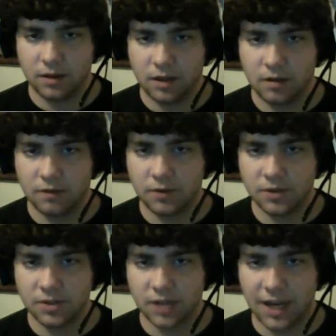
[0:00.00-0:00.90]
Oh, of course
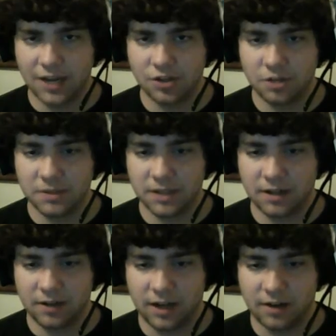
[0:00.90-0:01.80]
there's eight troops there
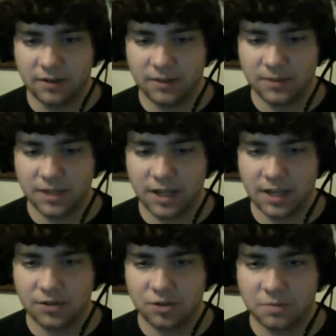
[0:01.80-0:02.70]
now. There was not
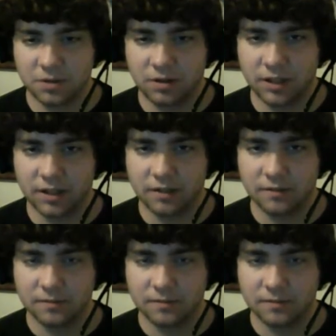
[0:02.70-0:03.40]
eight troops earlier.